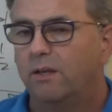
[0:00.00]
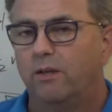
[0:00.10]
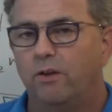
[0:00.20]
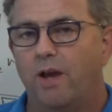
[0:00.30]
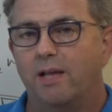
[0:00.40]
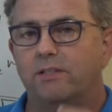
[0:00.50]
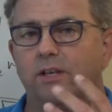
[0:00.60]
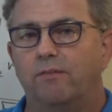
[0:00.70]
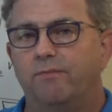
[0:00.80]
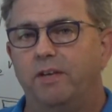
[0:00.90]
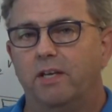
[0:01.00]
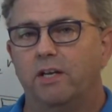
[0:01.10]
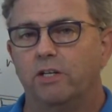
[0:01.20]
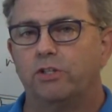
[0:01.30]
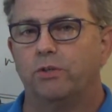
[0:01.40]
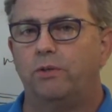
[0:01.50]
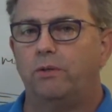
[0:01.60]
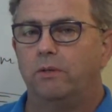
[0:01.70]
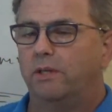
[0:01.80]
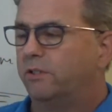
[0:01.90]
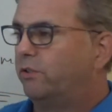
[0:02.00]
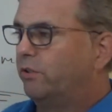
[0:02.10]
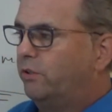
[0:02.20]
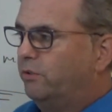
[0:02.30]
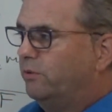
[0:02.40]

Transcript: you had some v initial, it took you